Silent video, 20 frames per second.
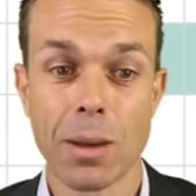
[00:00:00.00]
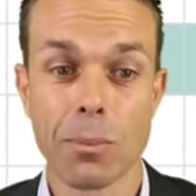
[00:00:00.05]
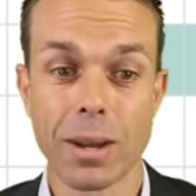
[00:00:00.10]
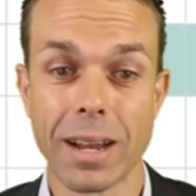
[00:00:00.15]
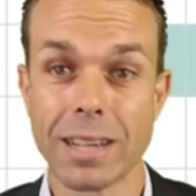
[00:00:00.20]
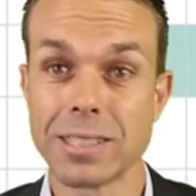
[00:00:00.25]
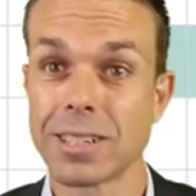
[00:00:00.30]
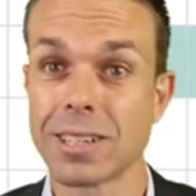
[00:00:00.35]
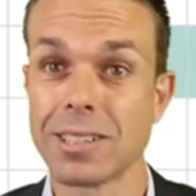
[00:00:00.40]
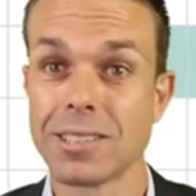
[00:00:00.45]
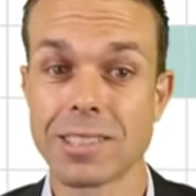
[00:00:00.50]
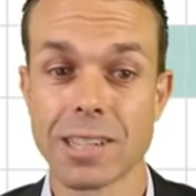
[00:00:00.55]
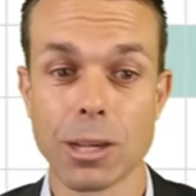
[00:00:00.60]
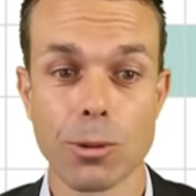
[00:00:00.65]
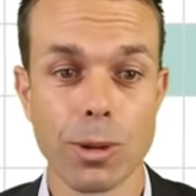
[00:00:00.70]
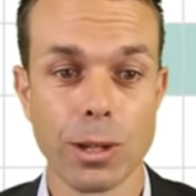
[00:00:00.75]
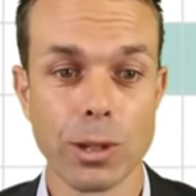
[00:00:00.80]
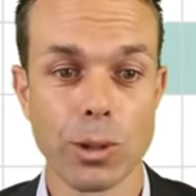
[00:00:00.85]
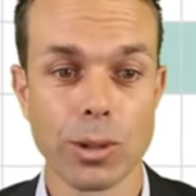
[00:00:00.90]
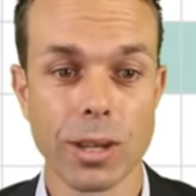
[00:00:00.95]
But as you can see,
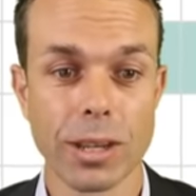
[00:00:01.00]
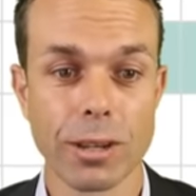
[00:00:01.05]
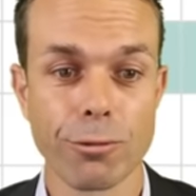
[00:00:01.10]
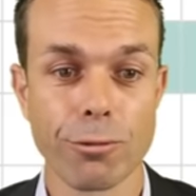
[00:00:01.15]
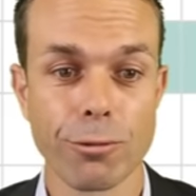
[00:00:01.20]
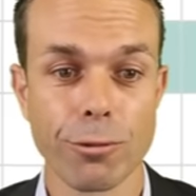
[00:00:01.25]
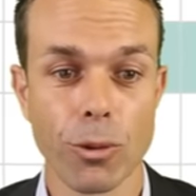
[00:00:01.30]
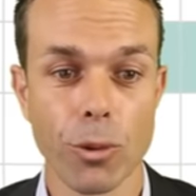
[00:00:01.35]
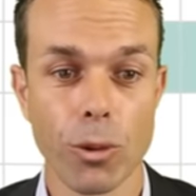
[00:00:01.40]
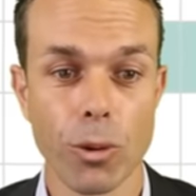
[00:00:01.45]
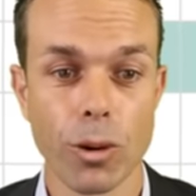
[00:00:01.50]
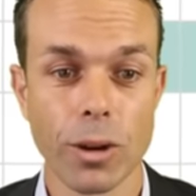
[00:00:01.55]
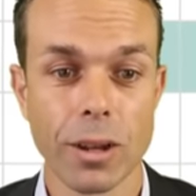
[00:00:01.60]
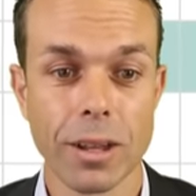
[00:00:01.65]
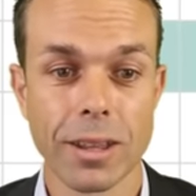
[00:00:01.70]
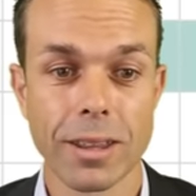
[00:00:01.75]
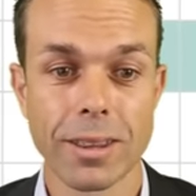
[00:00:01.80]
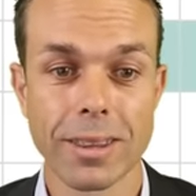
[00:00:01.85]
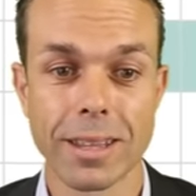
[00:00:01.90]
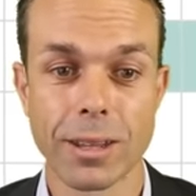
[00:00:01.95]
we're looking for
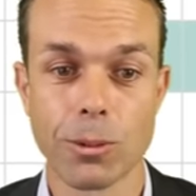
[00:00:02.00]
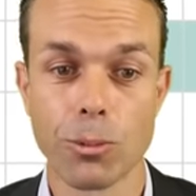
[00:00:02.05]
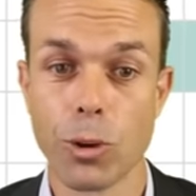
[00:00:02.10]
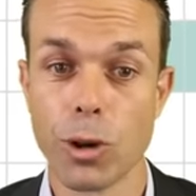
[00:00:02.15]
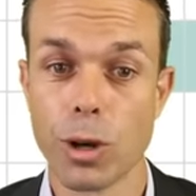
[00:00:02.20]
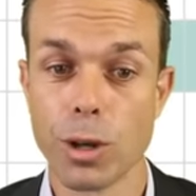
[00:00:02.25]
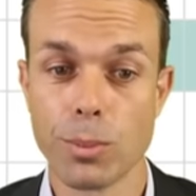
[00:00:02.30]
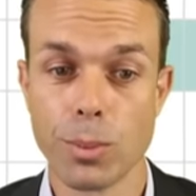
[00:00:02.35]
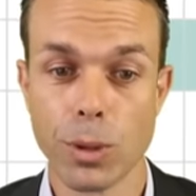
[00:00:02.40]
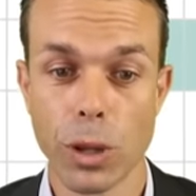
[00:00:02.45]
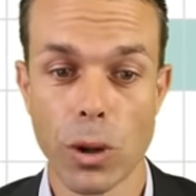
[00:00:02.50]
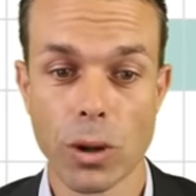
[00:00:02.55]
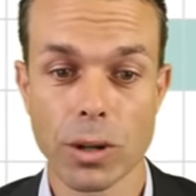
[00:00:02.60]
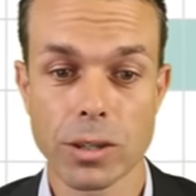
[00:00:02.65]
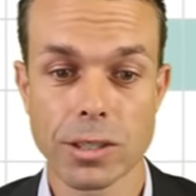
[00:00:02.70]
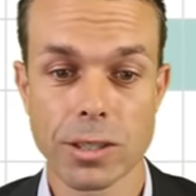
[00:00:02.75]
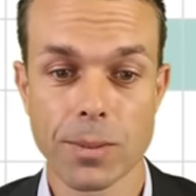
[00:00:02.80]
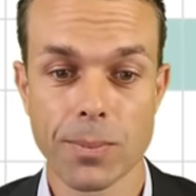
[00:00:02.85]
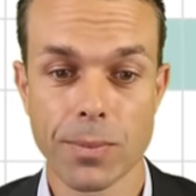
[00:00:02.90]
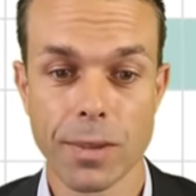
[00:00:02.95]
the word
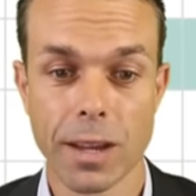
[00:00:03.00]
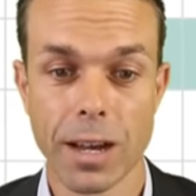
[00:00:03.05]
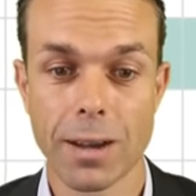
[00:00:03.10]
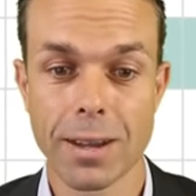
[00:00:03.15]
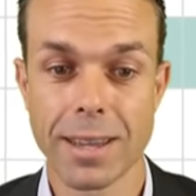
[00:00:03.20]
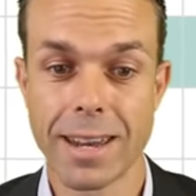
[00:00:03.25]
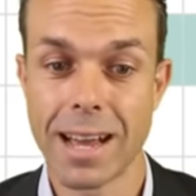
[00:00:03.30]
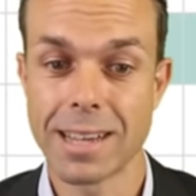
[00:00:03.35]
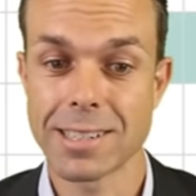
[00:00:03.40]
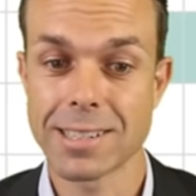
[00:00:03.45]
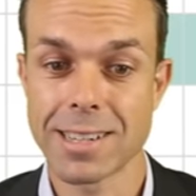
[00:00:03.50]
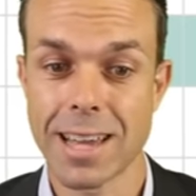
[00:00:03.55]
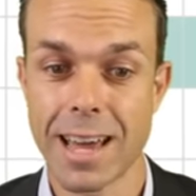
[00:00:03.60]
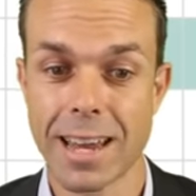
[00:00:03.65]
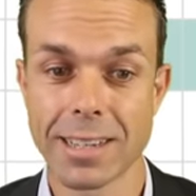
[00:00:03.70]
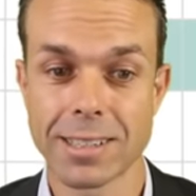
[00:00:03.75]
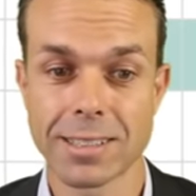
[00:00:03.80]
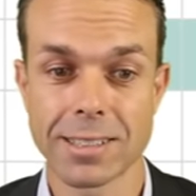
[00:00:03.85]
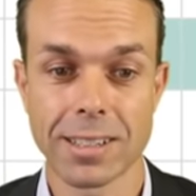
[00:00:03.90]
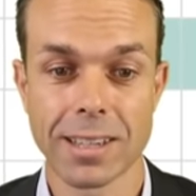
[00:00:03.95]
blocked in our
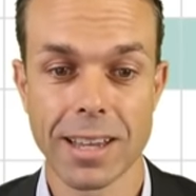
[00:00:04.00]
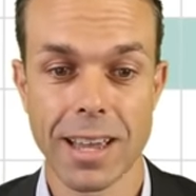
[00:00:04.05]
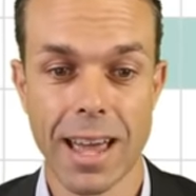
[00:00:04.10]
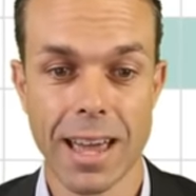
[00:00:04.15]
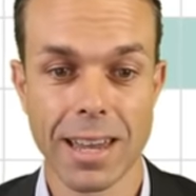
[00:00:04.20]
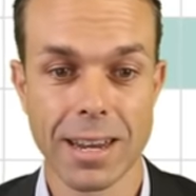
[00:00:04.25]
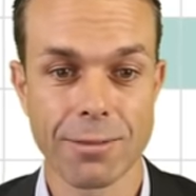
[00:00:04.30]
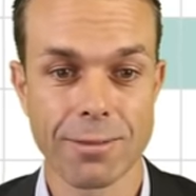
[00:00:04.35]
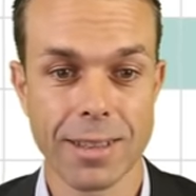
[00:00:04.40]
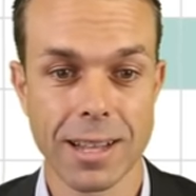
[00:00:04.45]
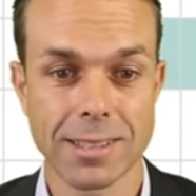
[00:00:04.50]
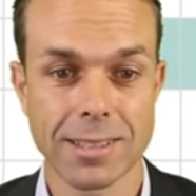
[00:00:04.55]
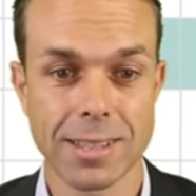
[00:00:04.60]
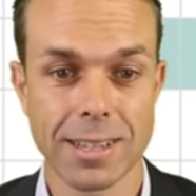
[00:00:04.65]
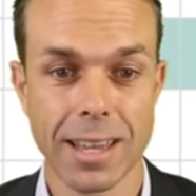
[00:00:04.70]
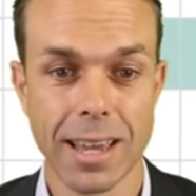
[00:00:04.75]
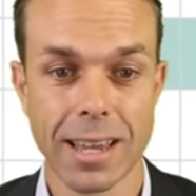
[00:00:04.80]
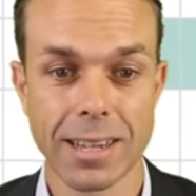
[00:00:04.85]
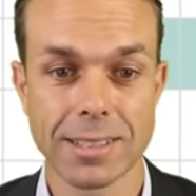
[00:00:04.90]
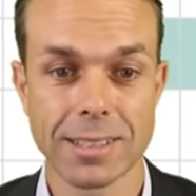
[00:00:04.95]
status. And if that's
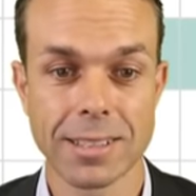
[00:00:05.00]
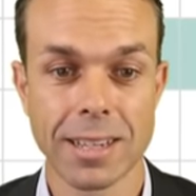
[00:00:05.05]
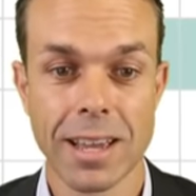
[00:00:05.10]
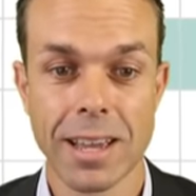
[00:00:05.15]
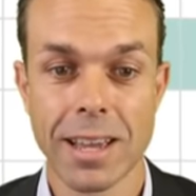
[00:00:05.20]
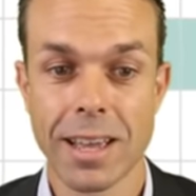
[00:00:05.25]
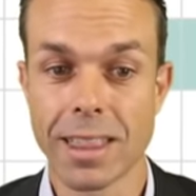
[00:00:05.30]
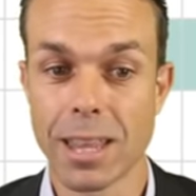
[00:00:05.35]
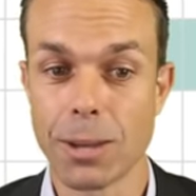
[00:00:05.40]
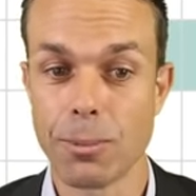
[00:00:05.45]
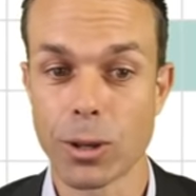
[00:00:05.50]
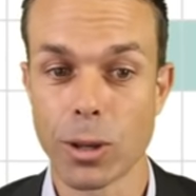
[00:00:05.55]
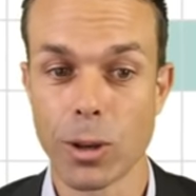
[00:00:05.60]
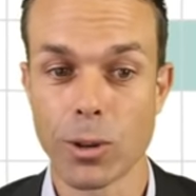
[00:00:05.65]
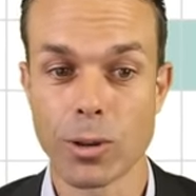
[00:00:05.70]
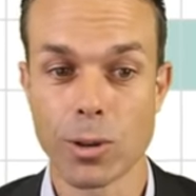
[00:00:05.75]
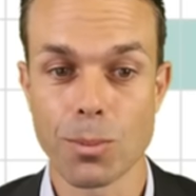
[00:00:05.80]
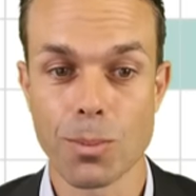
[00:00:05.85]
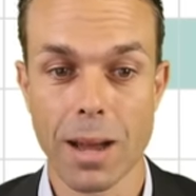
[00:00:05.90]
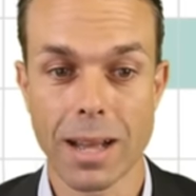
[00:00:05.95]
the case, then we're
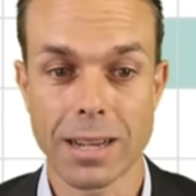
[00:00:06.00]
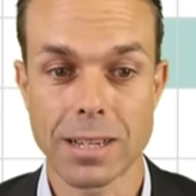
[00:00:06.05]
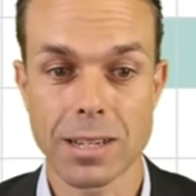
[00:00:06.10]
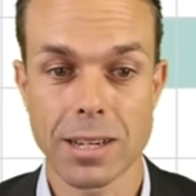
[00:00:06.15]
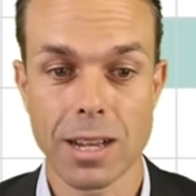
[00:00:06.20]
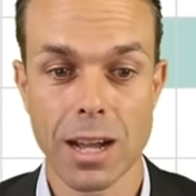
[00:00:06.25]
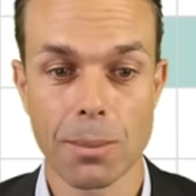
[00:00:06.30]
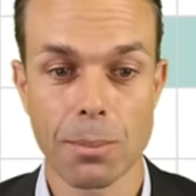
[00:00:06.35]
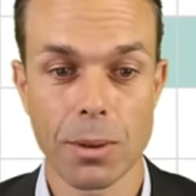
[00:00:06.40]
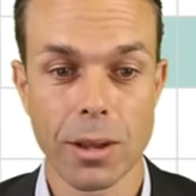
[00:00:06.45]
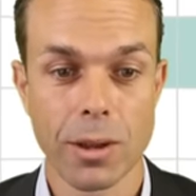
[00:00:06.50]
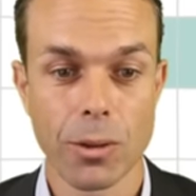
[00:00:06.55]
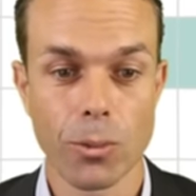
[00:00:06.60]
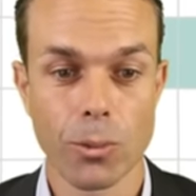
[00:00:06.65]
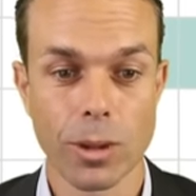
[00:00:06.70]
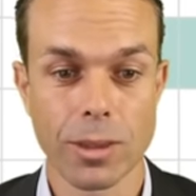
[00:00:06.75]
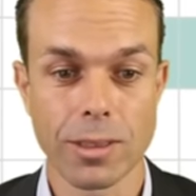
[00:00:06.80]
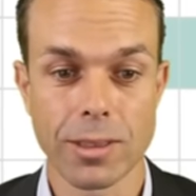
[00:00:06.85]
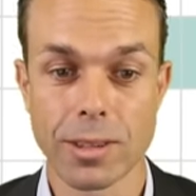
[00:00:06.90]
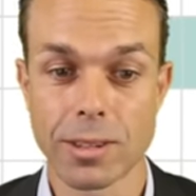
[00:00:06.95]
going to match it up
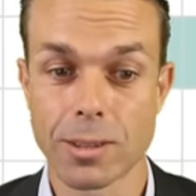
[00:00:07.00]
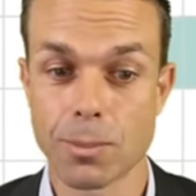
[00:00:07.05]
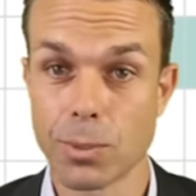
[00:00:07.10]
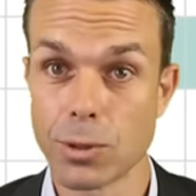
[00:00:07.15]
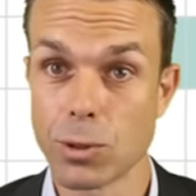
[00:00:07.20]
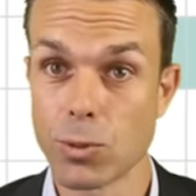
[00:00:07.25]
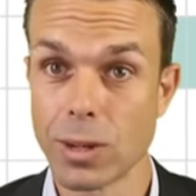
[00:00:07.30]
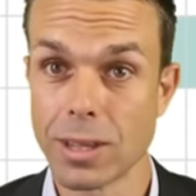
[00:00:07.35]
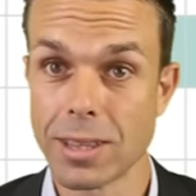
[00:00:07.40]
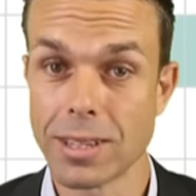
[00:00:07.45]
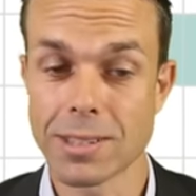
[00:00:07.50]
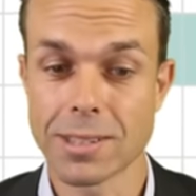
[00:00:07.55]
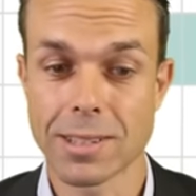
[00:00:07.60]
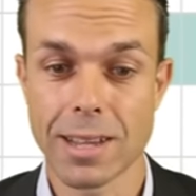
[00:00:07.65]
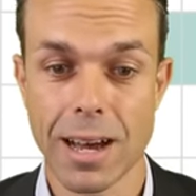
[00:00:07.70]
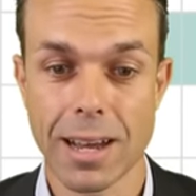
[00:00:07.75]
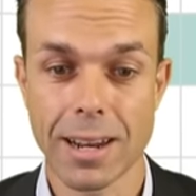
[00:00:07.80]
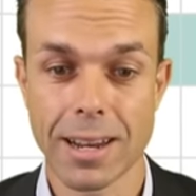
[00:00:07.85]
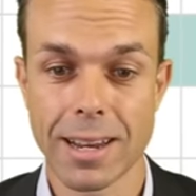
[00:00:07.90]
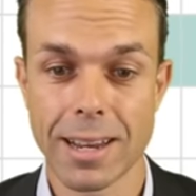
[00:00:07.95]
with between the
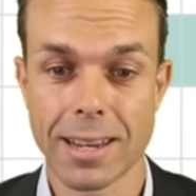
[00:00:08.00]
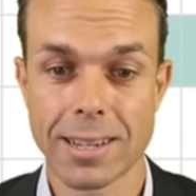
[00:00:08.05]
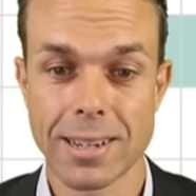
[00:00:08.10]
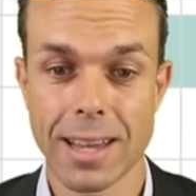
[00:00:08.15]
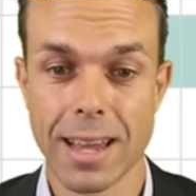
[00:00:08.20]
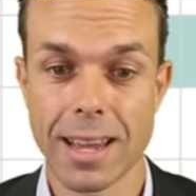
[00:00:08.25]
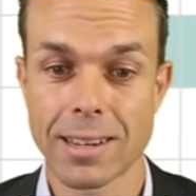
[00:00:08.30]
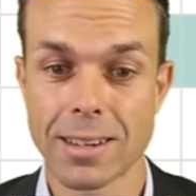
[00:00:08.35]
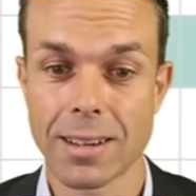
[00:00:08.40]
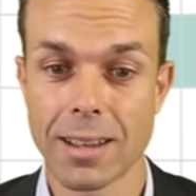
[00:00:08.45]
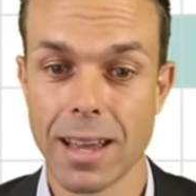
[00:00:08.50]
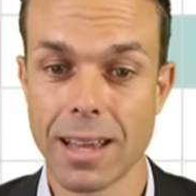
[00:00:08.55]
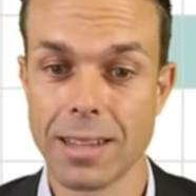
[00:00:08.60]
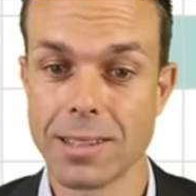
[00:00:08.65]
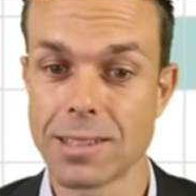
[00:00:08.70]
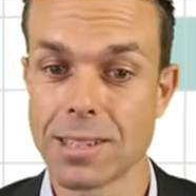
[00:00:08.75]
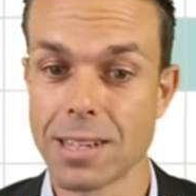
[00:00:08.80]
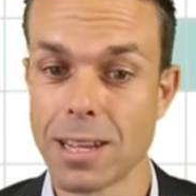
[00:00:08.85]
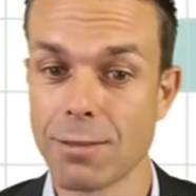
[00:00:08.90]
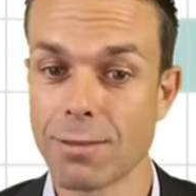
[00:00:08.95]
start and end date
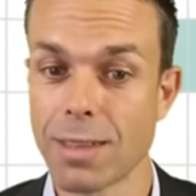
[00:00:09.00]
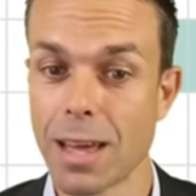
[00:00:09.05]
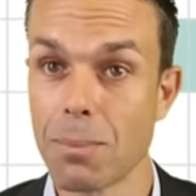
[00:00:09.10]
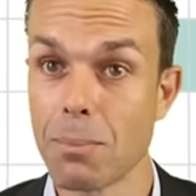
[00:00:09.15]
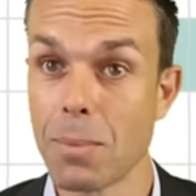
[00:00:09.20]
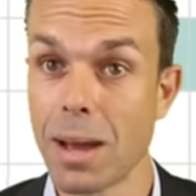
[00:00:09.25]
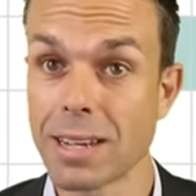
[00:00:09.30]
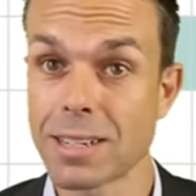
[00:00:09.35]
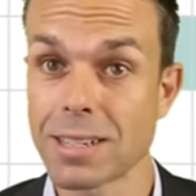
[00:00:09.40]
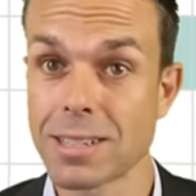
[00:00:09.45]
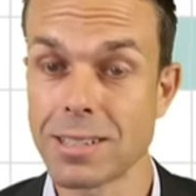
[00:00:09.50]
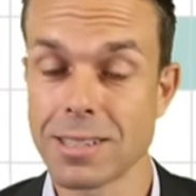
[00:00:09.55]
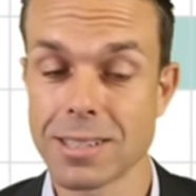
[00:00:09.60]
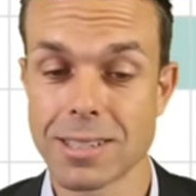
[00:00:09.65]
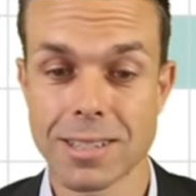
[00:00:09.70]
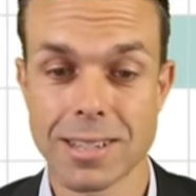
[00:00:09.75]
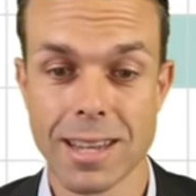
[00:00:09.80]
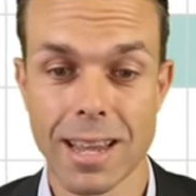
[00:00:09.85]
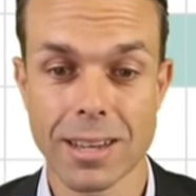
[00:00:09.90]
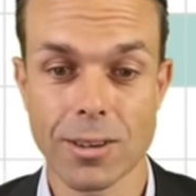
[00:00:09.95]
and see if that matches
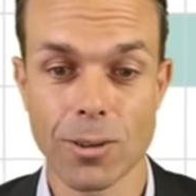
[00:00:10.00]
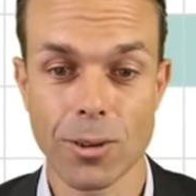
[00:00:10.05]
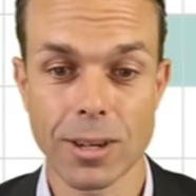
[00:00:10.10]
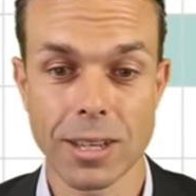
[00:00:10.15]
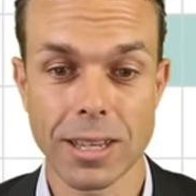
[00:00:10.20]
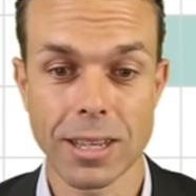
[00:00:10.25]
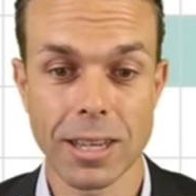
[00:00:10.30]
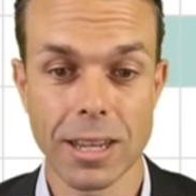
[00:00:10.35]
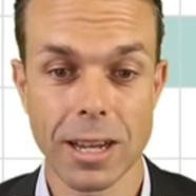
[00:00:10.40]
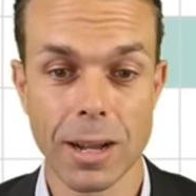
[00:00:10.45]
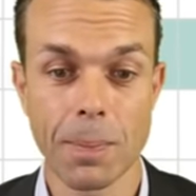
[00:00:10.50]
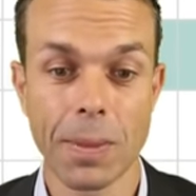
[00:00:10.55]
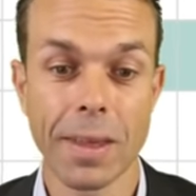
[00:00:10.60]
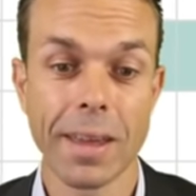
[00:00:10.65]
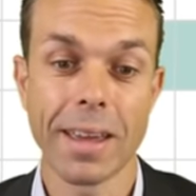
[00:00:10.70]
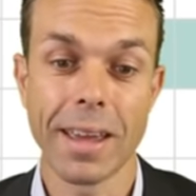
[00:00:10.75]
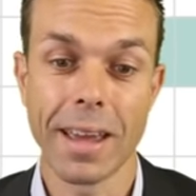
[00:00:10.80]
the date on here.